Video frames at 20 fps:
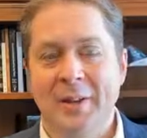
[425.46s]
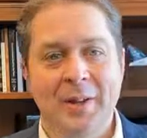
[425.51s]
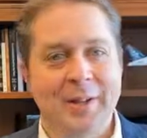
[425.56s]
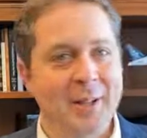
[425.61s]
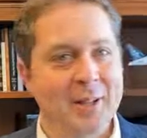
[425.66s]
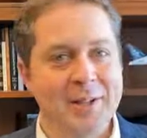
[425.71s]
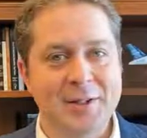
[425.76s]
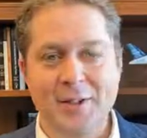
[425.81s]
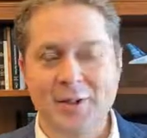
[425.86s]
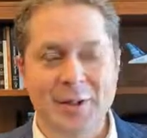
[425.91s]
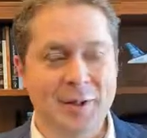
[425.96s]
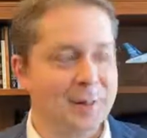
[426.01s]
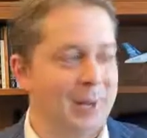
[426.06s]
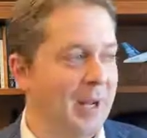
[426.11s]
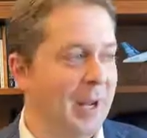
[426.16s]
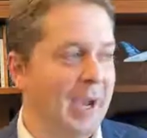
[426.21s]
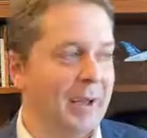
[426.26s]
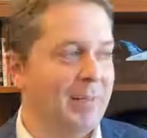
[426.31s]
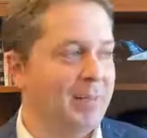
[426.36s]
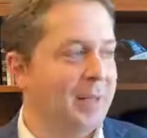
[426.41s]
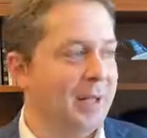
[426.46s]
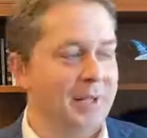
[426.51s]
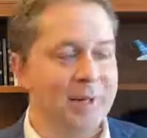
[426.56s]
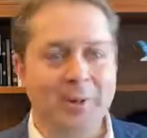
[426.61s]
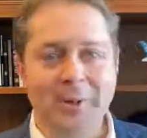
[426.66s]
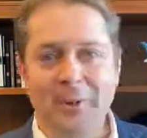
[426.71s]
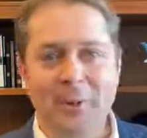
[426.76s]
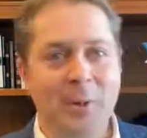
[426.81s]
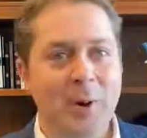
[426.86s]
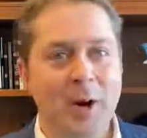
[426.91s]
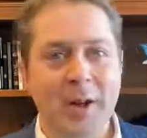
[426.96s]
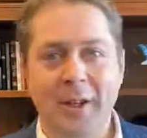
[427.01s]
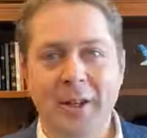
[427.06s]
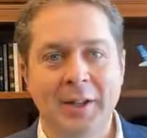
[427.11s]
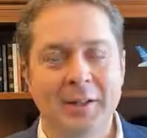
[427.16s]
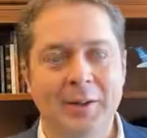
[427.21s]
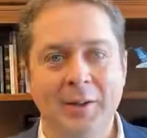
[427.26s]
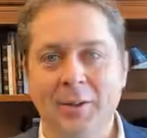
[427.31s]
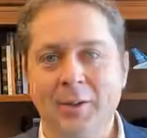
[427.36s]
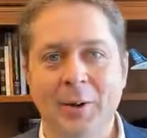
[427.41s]
Ladies and gentlemen, I've been
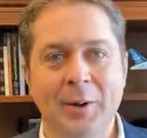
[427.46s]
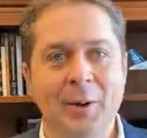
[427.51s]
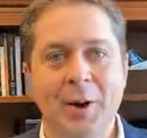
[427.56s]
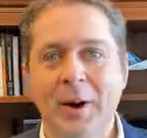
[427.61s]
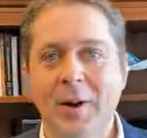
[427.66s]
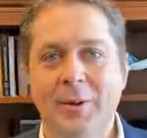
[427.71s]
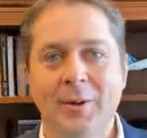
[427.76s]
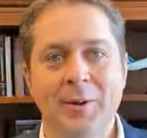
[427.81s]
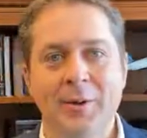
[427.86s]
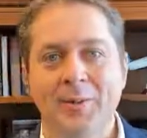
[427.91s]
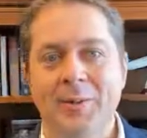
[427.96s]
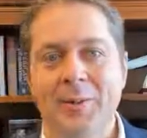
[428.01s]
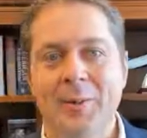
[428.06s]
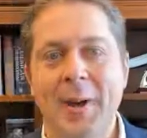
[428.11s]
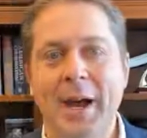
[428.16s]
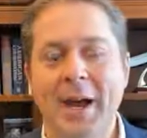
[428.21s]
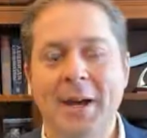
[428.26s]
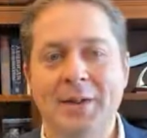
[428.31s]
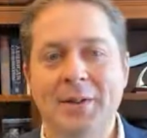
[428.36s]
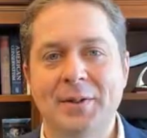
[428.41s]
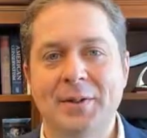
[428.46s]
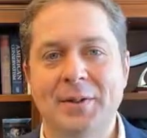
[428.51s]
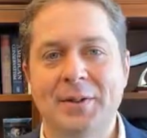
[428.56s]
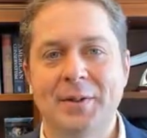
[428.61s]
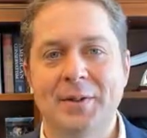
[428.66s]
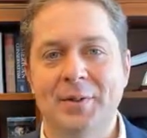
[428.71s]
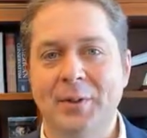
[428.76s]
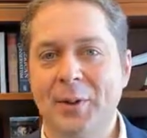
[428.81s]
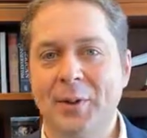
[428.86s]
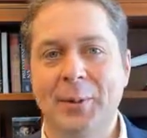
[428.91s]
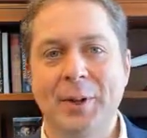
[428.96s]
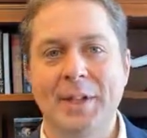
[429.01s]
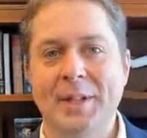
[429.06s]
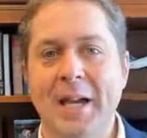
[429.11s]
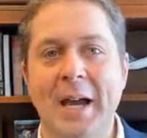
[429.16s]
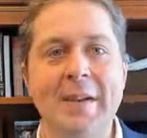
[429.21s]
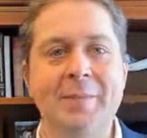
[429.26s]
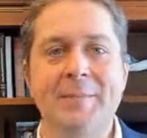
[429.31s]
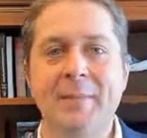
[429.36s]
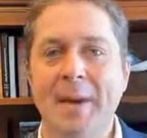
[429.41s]
walking throughout Ottawa over the past few weeks.
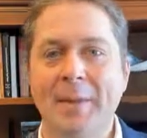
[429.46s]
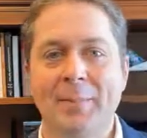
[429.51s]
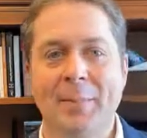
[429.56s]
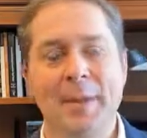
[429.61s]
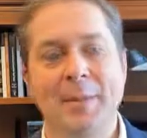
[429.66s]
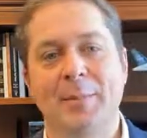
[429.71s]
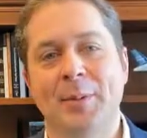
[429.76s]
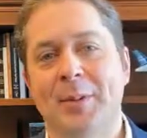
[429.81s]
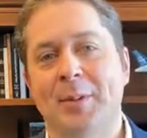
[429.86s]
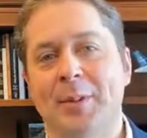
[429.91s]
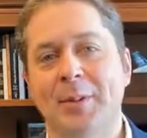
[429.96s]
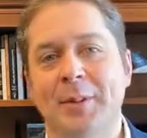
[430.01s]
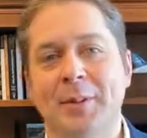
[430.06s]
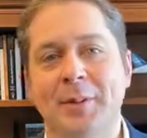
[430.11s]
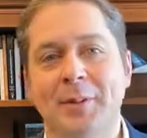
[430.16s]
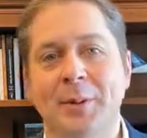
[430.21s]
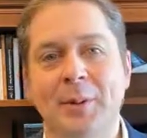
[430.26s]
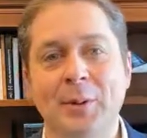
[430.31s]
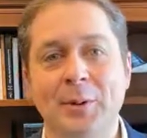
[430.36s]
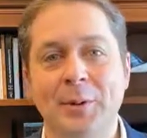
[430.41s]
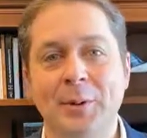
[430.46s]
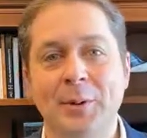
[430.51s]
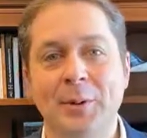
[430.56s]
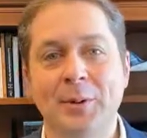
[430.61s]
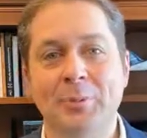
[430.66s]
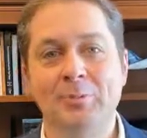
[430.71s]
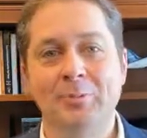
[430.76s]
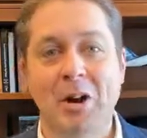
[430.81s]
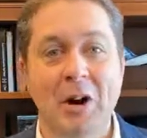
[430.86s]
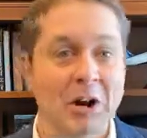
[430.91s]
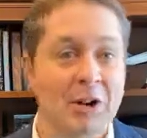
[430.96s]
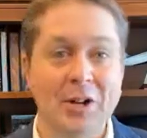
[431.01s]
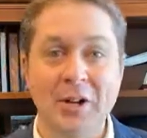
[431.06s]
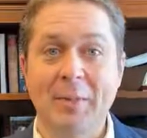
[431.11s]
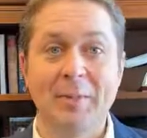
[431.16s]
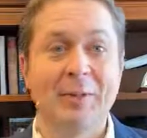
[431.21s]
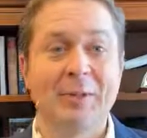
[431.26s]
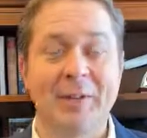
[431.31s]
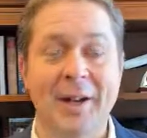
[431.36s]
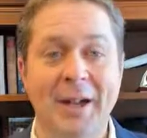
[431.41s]
I've met people who are
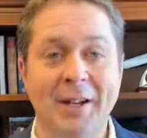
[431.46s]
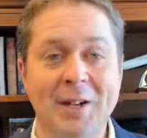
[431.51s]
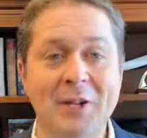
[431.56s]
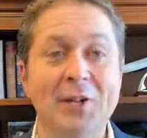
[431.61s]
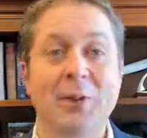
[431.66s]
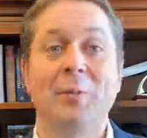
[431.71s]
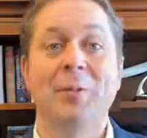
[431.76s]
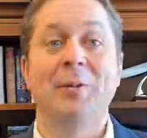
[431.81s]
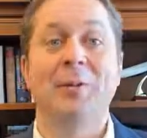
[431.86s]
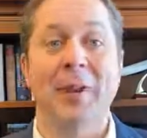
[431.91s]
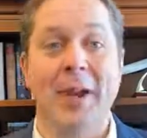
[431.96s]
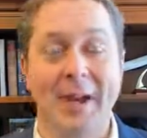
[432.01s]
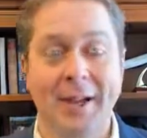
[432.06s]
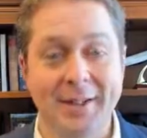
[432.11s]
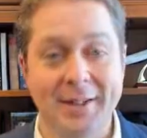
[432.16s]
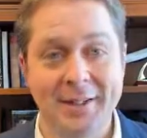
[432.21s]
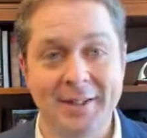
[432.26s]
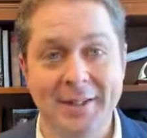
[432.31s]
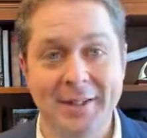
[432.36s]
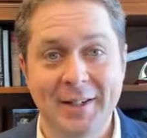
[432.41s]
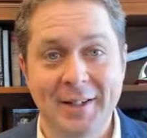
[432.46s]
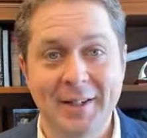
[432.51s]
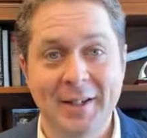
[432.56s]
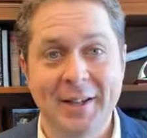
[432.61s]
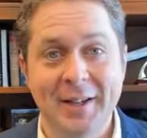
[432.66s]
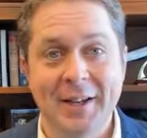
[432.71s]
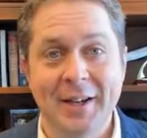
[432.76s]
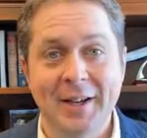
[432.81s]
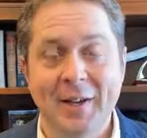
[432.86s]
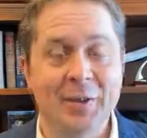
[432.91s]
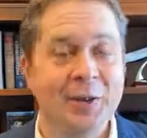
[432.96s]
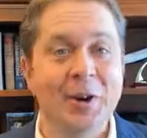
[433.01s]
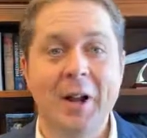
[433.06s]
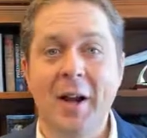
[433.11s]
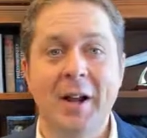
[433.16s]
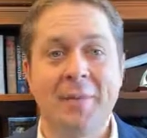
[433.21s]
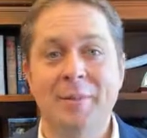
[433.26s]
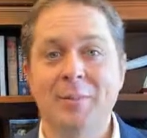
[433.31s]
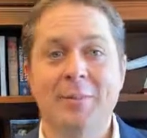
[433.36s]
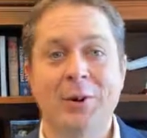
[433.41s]
double vaxxed, triple vaxxed. They're
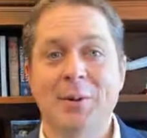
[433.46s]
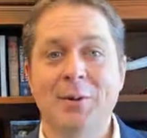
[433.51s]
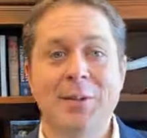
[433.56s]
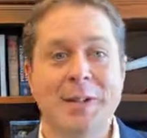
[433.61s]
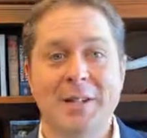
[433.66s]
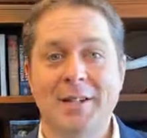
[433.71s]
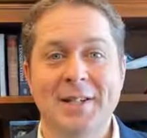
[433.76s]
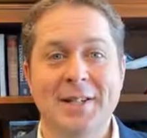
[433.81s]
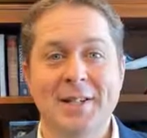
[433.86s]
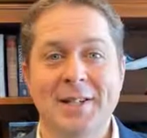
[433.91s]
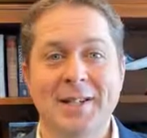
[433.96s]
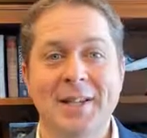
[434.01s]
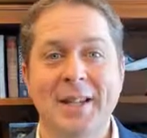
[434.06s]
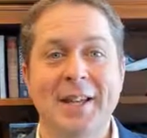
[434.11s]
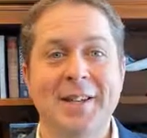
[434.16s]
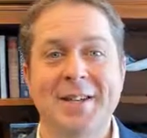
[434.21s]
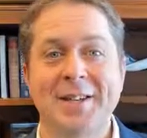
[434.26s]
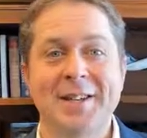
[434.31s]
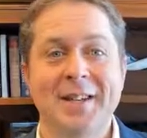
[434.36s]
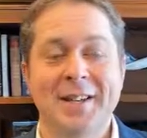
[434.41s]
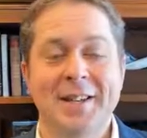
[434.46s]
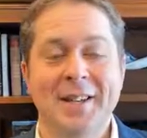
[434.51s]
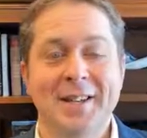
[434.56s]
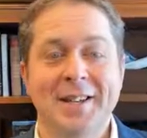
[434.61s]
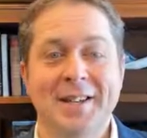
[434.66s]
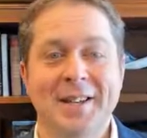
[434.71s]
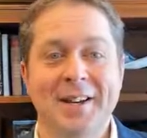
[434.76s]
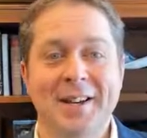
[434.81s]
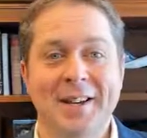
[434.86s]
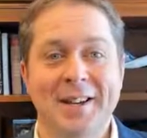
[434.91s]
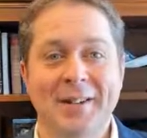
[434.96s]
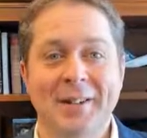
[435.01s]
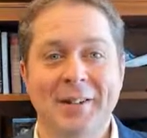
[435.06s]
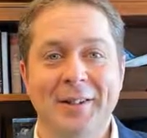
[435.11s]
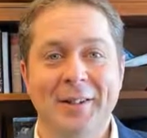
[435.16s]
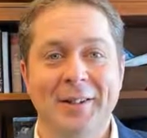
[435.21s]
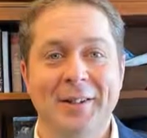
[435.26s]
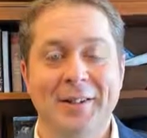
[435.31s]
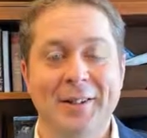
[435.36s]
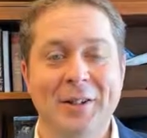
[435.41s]
not protesting against uh,
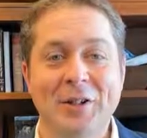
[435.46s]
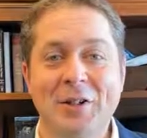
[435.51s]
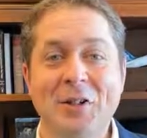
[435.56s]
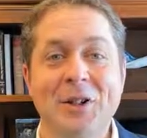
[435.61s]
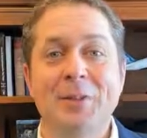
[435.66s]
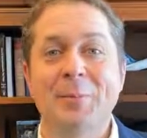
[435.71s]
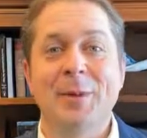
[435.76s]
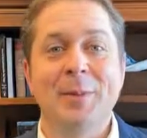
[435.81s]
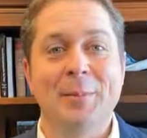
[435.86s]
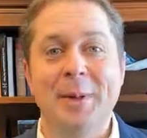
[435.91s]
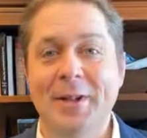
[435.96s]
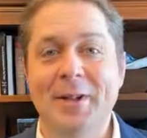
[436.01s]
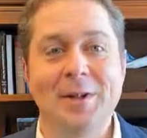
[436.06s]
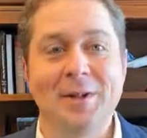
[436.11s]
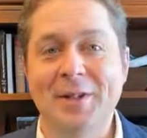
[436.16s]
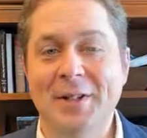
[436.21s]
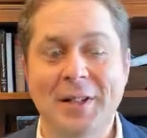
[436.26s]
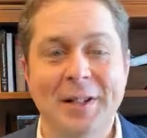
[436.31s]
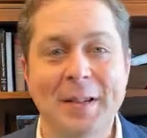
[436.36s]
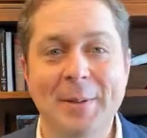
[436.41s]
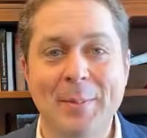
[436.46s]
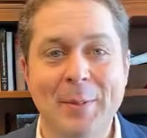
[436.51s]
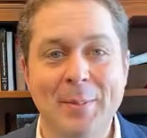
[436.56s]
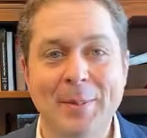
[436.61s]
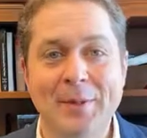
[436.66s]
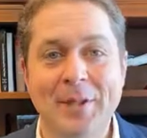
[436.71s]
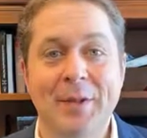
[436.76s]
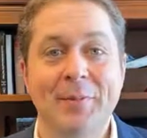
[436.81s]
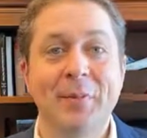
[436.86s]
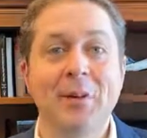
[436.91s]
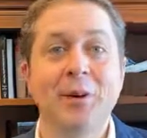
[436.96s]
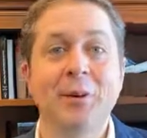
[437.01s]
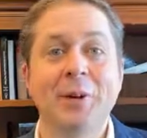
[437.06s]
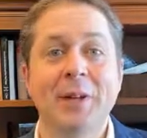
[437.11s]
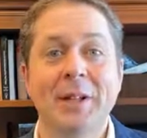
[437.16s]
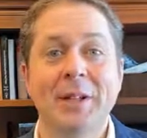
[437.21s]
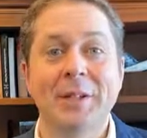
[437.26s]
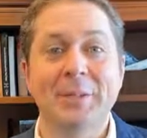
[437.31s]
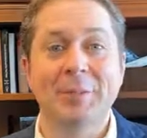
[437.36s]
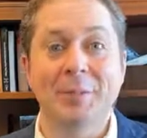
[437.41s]
uh, legitimate measures to keep people safe, they're
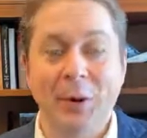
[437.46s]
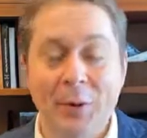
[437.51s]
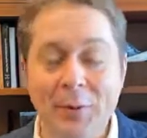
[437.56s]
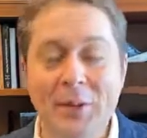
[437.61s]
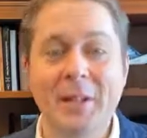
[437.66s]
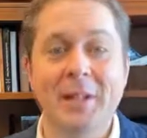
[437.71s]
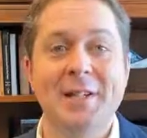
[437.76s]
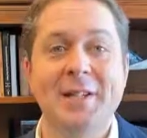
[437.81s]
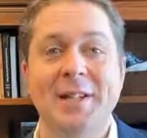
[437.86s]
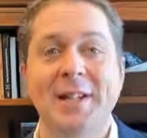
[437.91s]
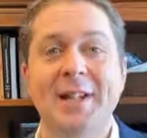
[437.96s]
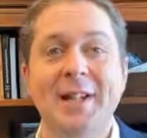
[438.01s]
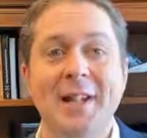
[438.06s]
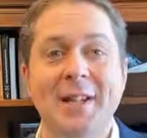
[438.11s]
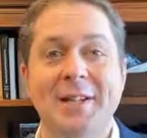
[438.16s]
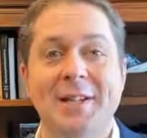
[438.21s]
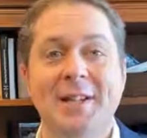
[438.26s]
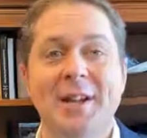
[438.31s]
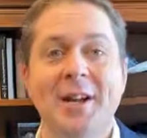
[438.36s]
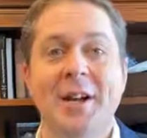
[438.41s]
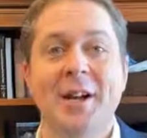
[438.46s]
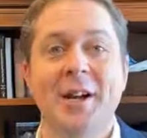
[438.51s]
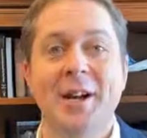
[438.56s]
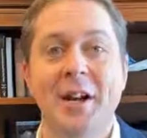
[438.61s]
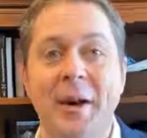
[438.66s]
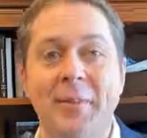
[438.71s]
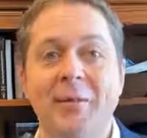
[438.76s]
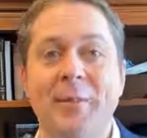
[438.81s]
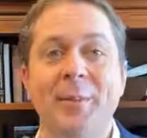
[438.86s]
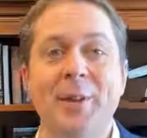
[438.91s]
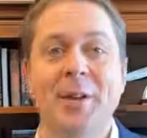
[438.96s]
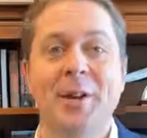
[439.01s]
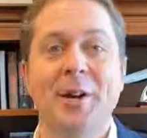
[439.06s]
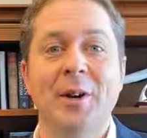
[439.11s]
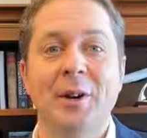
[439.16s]
protesting against government